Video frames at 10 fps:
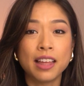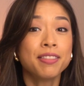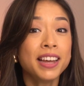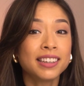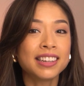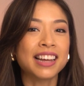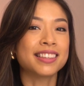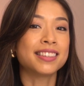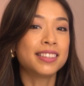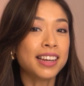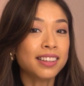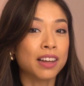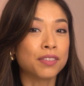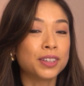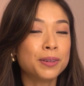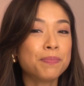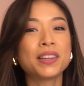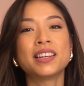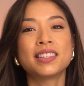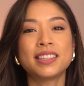And then at the state level,
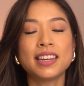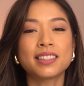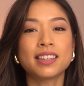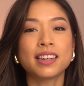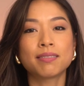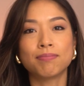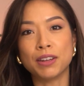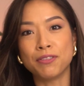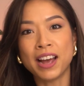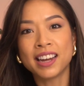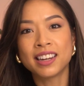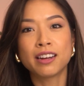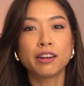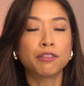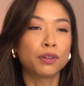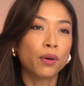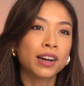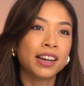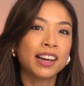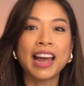states like Nevada,
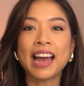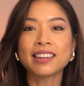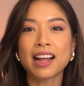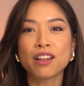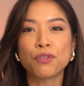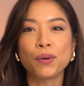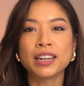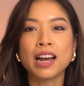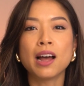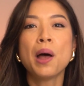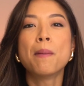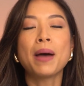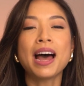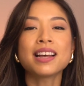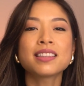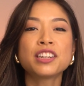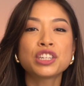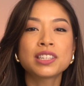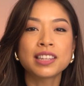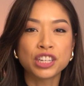Florida, and California passed
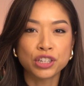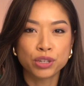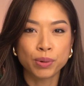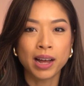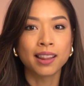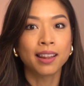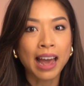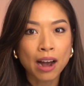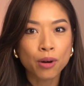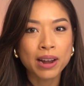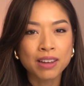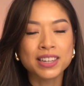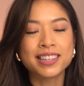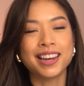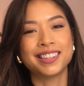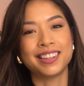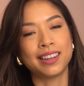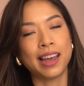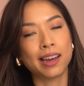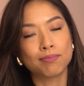legislation to allow AV
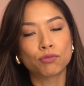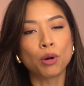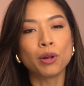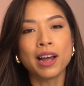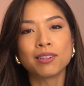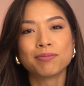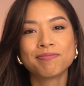testing and rollout.